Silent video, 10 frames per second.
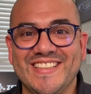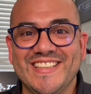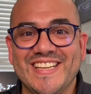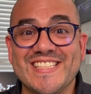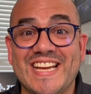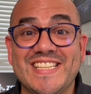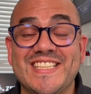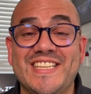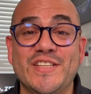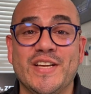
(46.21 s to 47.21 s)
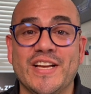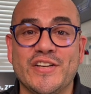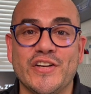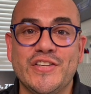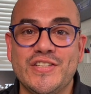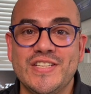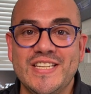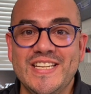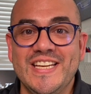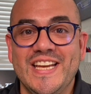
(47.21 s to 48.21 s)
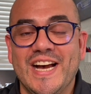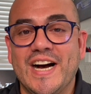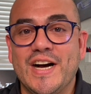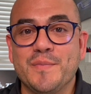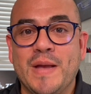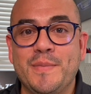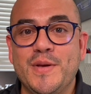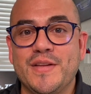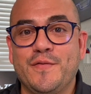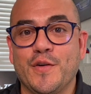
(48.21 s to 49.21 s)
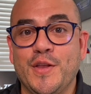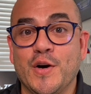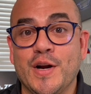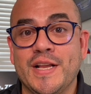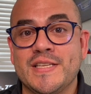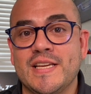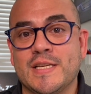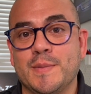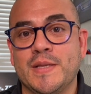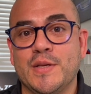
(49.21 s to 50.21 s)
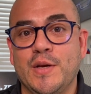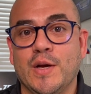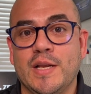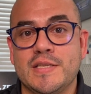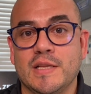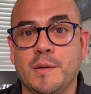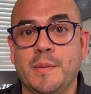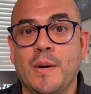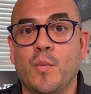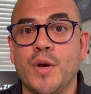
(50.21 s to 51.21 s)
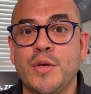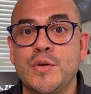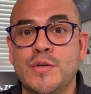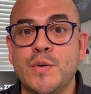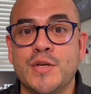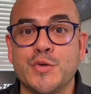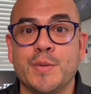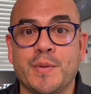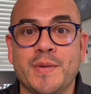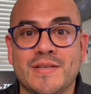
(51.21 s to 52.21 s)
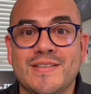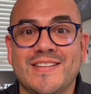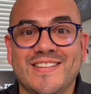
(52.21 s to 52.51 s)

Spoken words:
It's nice to see you again, Kush. Maybe you can, for the audience, explain to the audience a little bit about what you do at Juniper Mist.